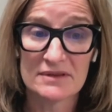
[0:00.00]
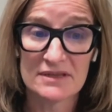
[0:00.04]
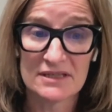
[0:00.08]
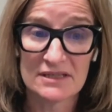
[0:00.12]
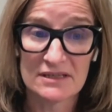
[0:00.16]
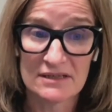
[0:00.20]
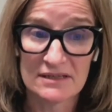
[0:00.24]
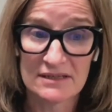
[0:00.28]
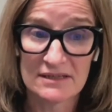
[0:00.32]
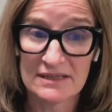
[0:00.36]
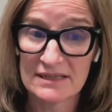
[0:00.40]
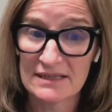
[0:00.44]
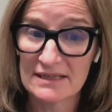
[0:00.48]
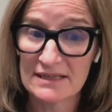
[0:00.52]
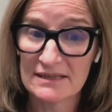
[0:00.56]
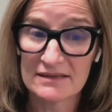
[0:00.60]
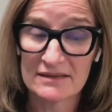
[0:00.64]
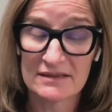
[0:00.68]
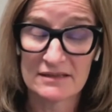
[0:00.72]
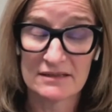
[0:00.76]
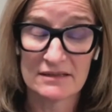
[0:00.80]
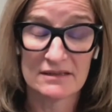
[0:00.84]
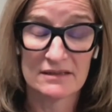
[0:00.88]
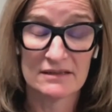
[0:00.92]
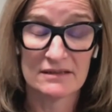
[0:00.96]
the
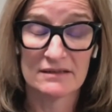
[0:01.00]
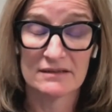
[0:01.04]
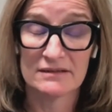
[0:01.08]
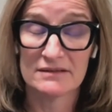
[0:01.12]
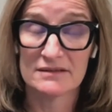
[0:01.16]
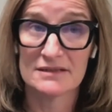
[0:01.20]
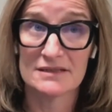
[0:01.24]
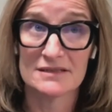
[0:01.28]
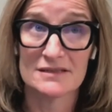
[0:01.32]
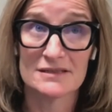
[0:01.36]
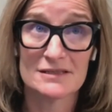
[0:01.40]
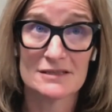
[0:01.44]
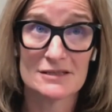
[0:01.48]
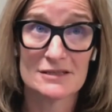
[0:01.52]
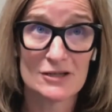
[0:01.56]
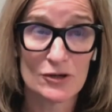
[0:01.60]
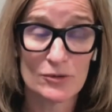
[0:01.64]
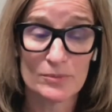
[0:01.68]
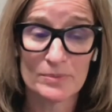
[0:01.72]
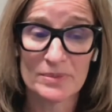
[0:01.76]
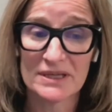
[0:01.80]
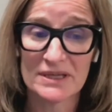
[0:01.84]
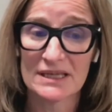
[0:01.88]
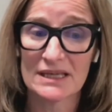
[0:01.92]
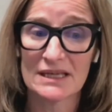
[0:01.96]
the
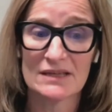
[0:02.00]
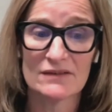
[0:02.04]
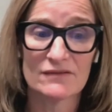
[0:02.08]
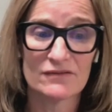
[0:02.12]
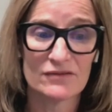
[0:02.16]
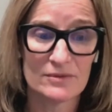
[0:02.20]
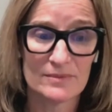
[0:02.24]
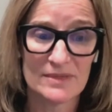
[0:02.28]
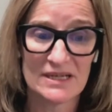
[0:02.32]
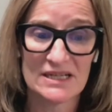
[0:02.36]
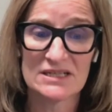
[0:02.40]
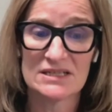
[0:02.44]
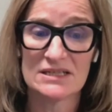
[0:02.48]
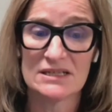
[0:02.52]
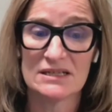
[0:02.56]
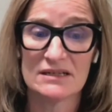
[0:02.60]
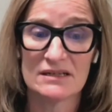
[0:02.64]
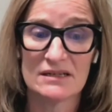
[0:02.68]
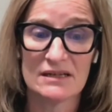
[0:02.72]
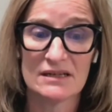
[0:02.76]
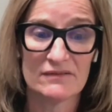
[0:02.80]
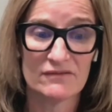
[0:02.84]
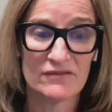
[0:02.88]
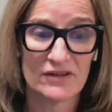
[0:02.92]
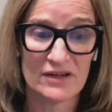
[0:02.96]
dystopic
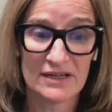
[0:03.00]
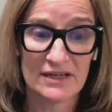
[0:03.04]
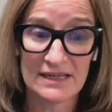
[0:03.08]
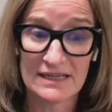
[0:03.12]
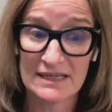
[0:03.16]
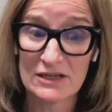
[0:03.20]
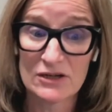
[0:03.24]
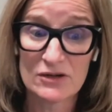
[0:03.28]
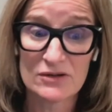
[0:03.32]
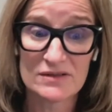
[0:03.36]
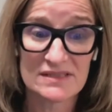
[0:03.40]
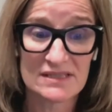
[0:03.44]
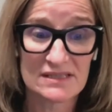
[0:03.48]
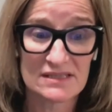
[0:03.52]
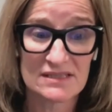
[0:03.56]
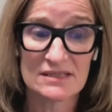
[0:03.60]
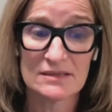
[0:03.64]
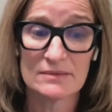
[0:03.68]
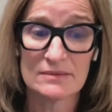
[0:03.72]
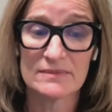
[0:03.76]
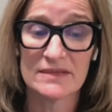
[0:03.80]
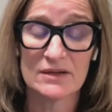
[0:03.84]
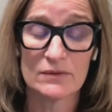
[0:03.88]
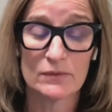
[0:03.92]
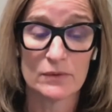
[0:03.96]
information
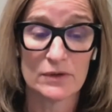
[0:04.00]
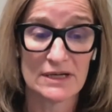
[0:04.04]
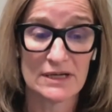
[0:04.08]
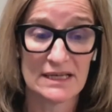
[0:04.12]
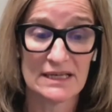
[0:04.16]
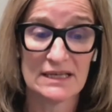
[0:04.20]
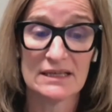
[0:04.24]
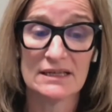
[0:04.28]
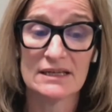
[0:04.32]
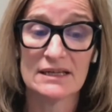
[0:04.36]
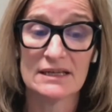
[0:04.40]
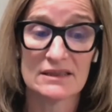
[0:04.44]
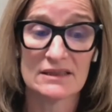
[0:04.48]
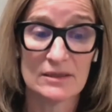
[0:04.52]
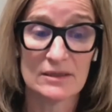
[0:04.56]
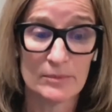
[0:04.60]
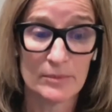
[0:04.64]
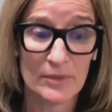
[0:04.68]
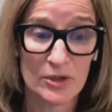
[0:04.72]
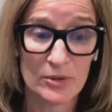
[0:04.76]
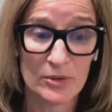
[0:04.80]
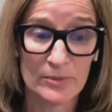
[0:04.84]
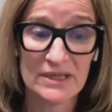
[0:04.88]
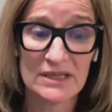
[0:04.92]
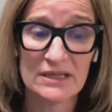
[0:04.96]
ecosystem that we're in at the
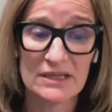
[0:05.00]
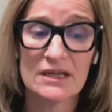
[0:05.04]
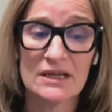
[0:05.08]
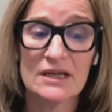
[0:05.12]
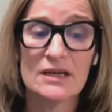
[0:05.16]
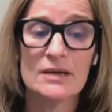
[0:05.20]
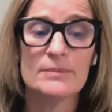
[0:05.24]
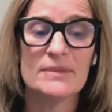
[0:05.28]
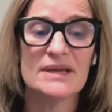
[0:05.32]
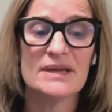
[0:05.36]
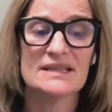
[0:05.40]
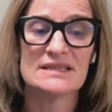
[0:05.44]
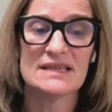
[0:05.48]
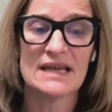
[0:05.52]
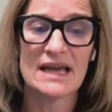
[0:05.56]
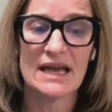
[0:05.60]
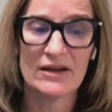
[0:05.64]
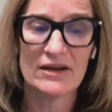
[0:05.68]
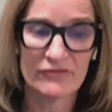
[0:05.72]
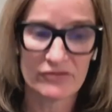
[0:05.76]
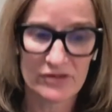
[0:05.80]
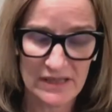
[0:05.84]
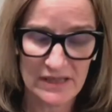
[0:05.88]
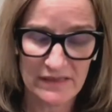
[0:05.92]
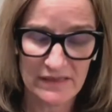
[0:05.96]
moment makes
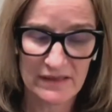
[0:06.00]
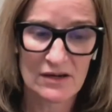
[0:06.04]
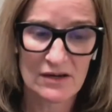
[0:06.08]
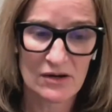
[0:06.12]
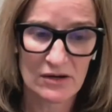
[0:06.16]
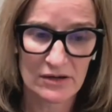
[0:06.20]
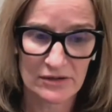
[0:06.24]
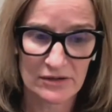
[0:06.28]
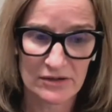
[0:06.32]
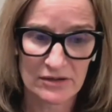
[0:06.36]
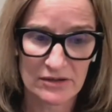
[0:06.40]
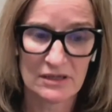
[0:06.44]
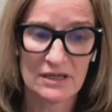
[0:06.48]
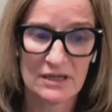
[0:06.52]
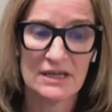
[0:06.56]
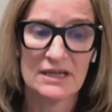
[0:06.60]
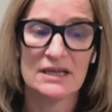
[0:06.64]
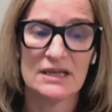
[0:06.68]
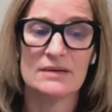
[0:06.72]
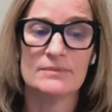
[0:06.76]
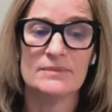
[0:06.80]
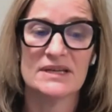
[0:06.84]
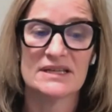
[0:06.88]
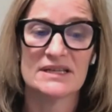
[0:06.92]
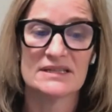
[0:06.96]
everything harder.
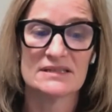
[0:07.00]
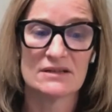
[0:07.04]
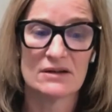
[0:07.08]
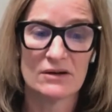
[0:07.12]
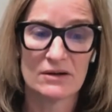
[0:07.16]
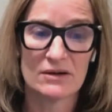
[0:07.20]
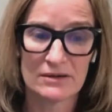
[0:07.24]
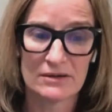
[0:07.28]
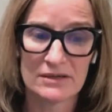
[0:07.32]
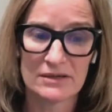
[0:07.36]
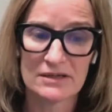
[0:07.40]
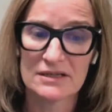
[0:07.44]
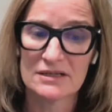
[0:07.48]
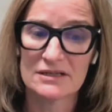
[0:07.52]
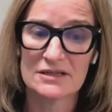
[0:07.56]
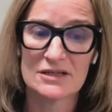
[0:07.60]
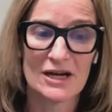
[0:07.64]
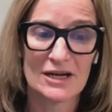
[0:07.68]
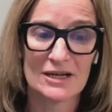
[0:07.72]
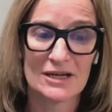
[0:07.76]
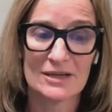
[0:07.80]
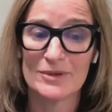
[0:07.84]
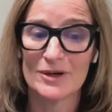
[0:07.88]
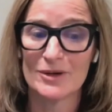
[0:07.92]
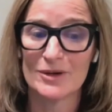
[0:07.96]
It makes it harder to
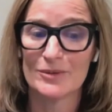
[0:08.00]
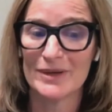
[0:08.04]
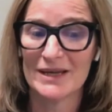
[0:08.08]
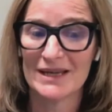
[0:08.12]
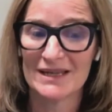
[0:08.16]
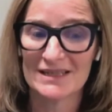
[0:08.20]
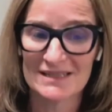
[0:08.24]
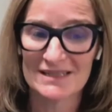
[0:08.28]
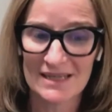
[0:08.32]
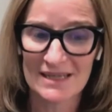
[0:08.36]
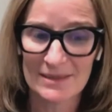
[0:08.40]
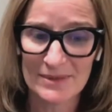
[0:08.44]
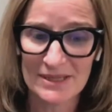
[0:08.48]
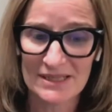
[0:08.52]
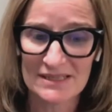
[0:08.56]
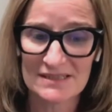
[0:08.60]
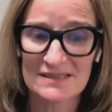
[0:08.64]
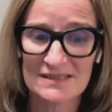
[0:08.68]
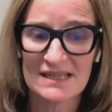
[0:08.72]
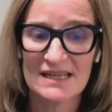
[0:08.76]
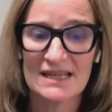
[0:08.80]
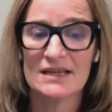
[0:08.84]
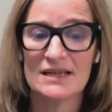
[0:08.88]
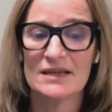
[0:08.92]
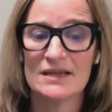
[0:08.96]
talk about pandemics.